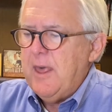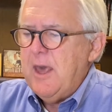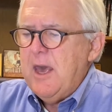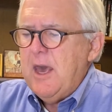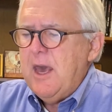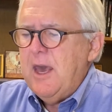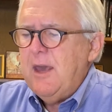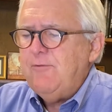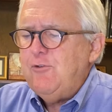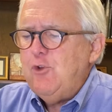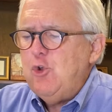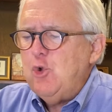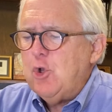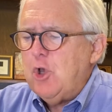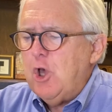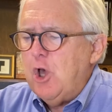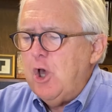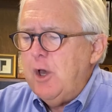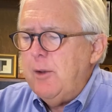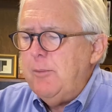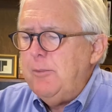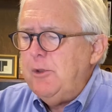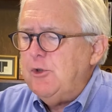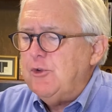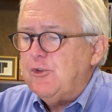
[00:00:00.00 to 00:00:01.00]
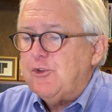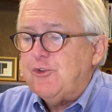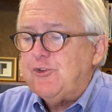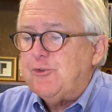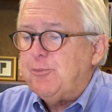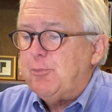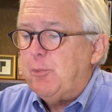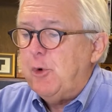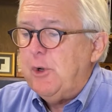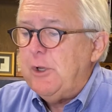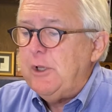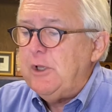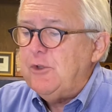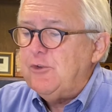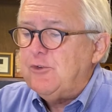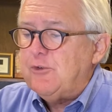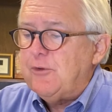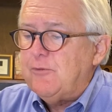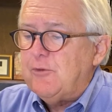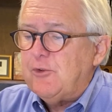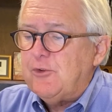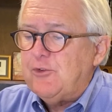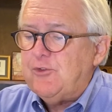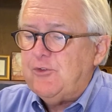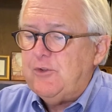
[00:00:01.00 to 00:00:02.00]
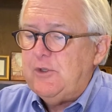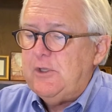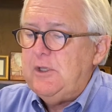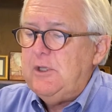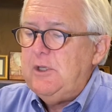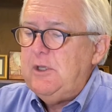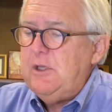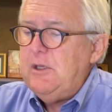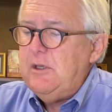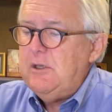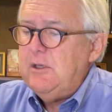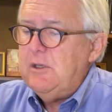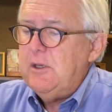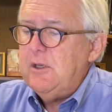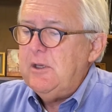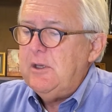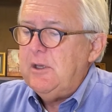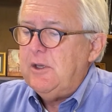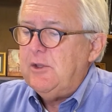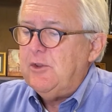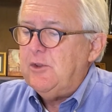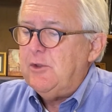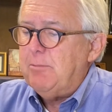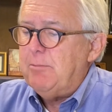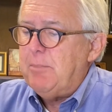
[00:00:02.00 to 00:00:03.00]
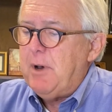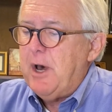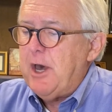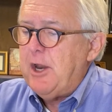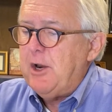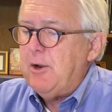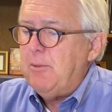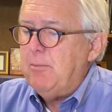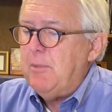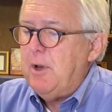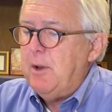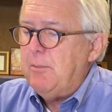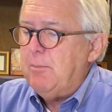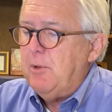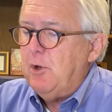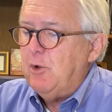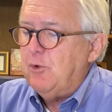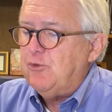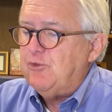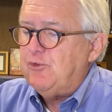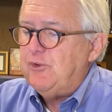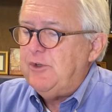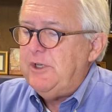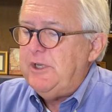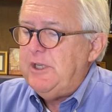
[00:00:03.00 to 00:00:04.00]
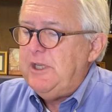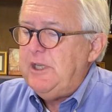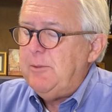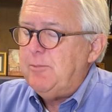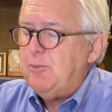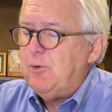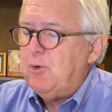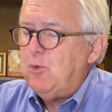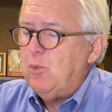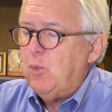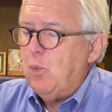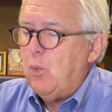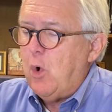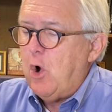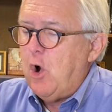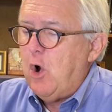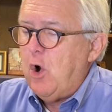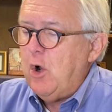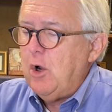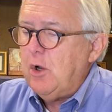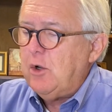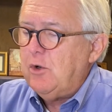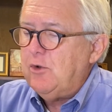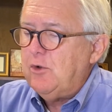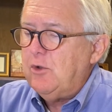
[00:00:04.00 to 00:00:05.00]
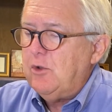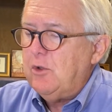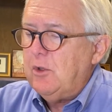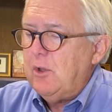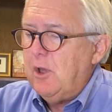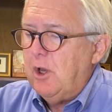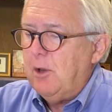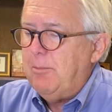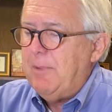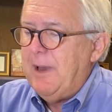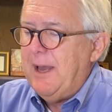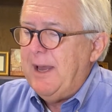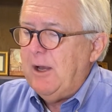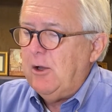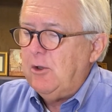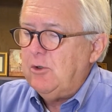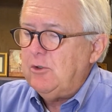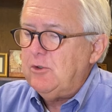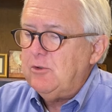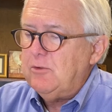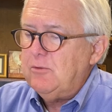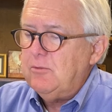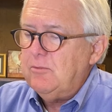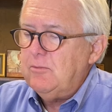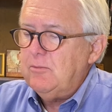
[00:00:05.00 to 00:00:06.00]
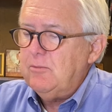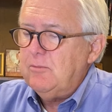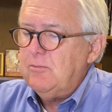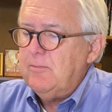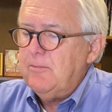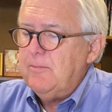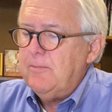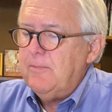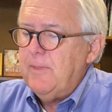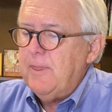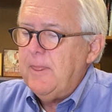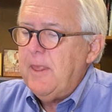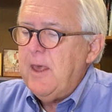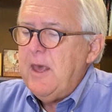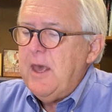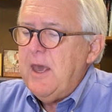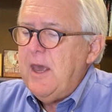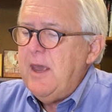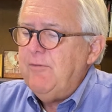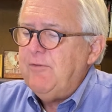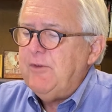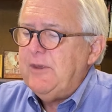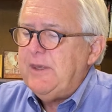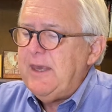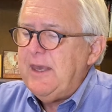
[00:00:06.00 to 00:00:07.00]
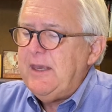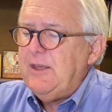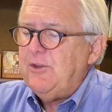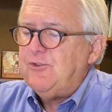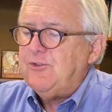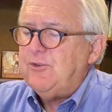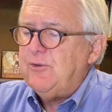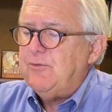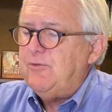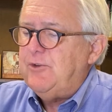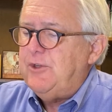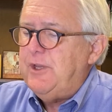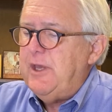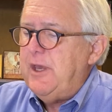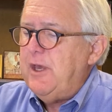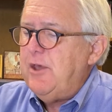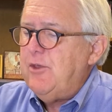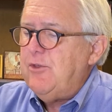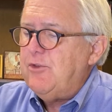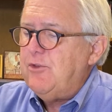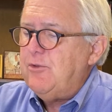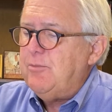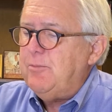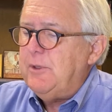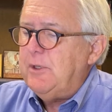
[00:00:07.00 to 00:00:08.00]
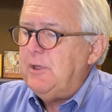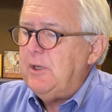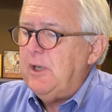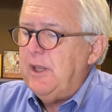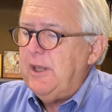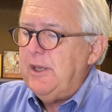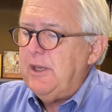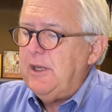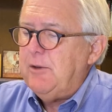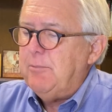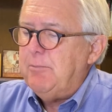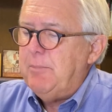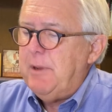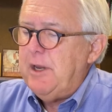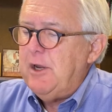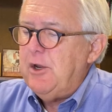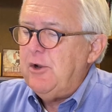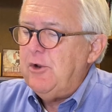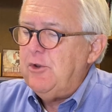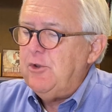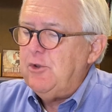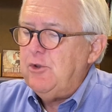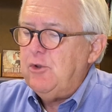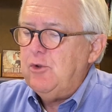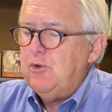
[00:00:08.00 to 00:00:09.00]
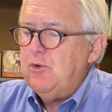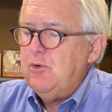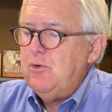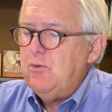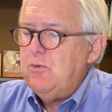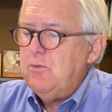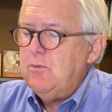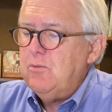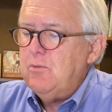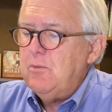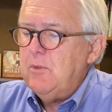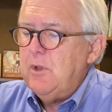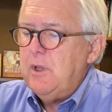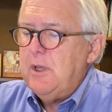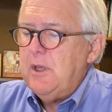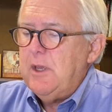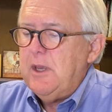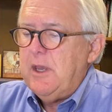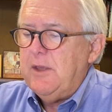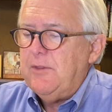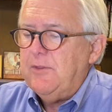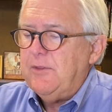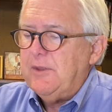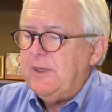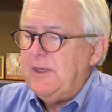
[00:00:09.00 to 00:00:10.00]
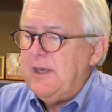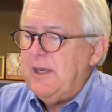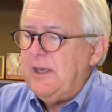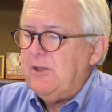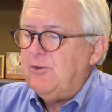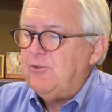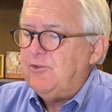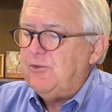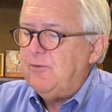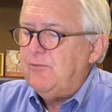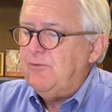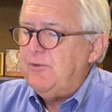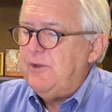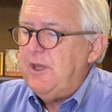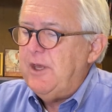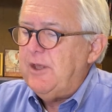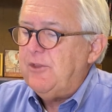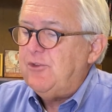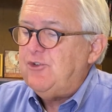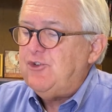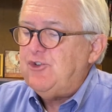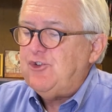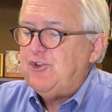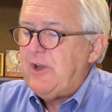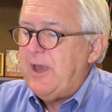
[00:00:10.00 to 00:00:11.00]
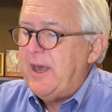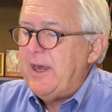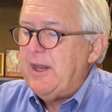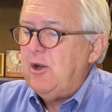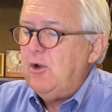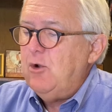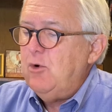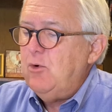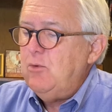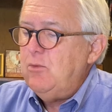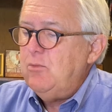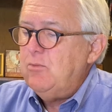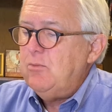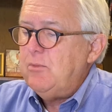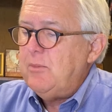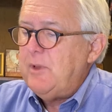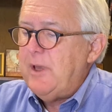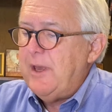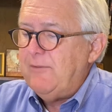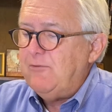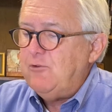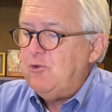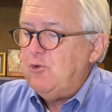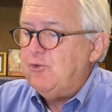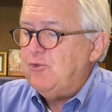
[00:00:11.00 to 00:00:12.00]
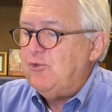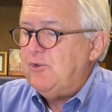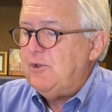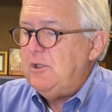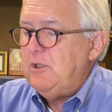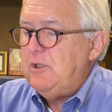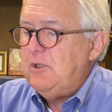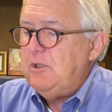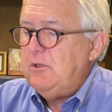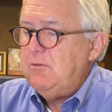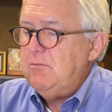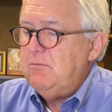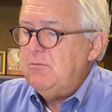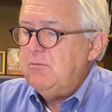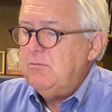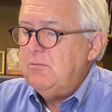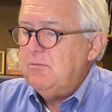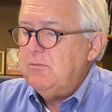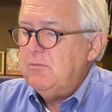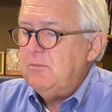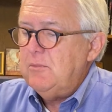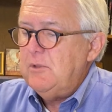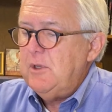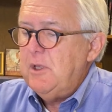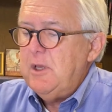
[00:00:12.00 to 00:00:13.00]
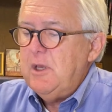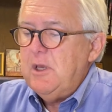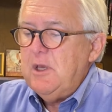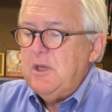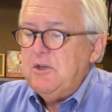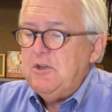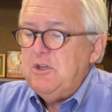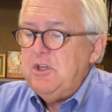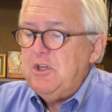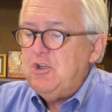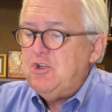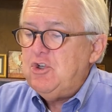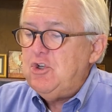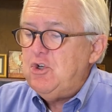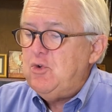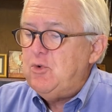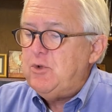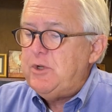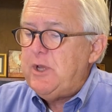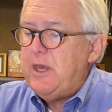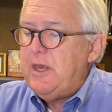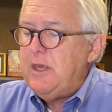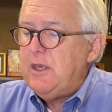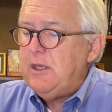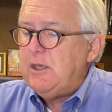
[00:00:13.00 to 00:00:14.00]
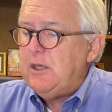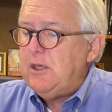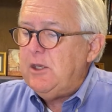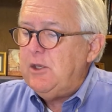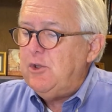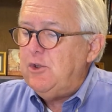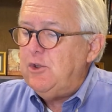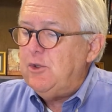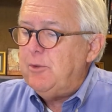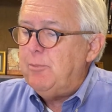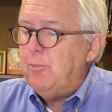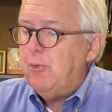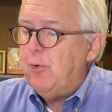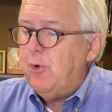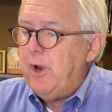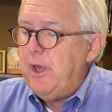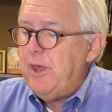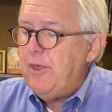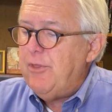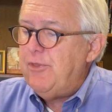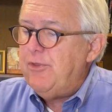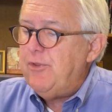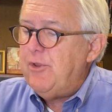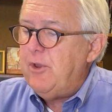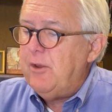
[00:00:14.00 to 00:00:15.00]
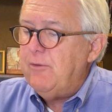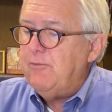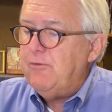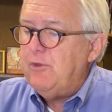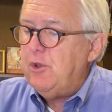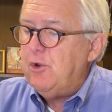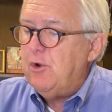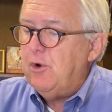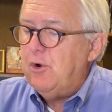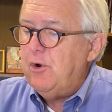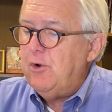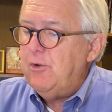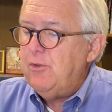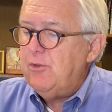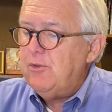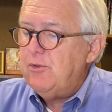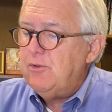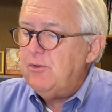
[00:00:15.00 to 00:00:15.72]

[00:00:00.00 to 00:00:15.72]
Have you come into the springs of the sea, in the bottommost deep walked about? Have the gates of death been laid bare to you? In the gates of death's shadow have you seen? Did you take in the breath of the earth?